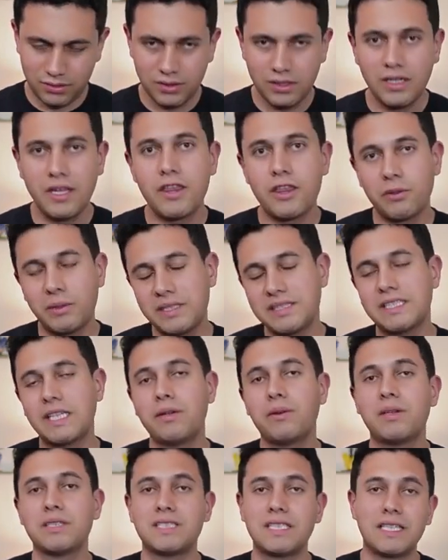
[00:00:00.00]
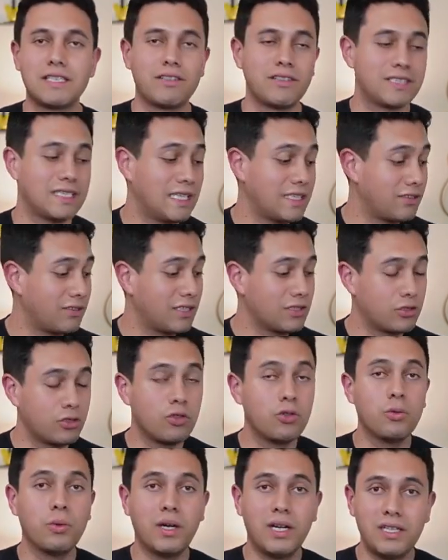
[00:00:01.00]
3, 0, etc., 2,
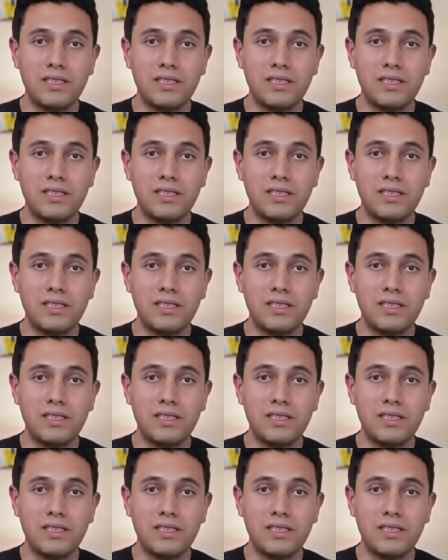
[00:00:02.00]
1.